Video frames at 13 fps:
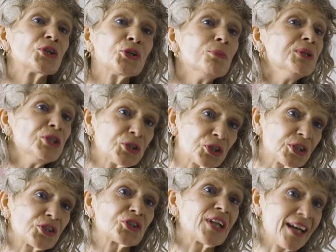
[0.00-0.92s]
Human
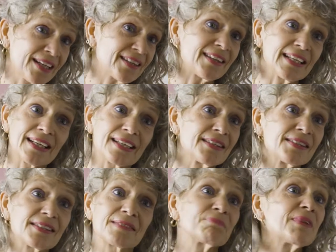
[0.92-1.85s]
nutrition, I think,
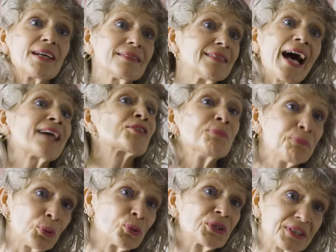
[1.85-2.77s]
is as
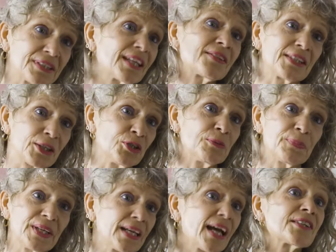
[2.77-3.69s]
important as it could
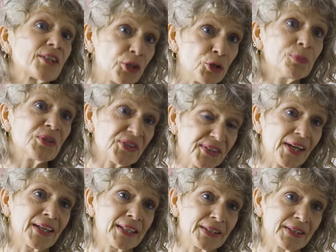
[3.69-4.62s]
be as a human
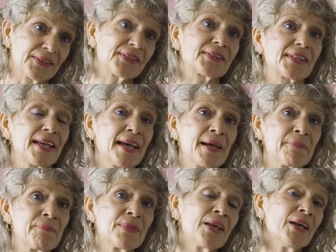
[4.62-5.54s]
science.
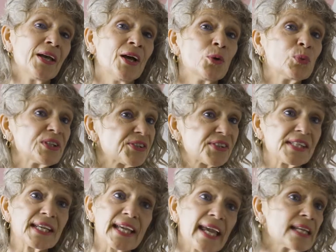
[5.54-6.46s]
Um, we're
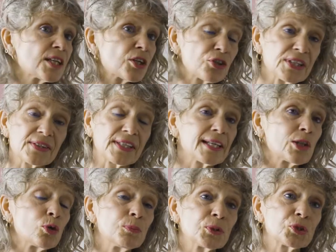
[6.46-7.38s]
seeing increasing
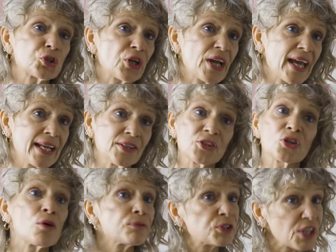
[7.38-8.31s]
global
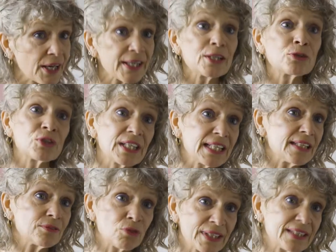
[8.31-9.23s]
trends of
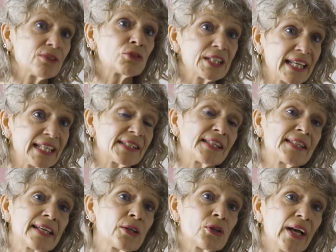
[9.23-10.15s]

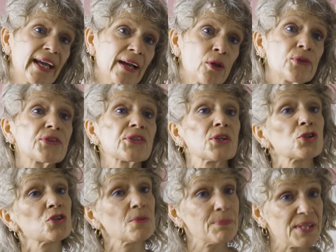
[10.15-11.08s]
diet-related ill health,
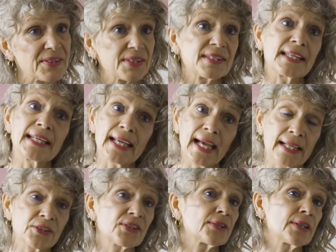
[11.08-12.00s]
such as obesity,
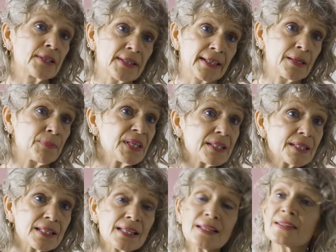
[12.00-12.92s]
cancer and
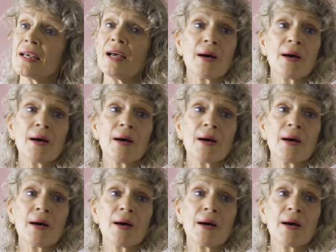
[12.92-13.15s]
diabetes,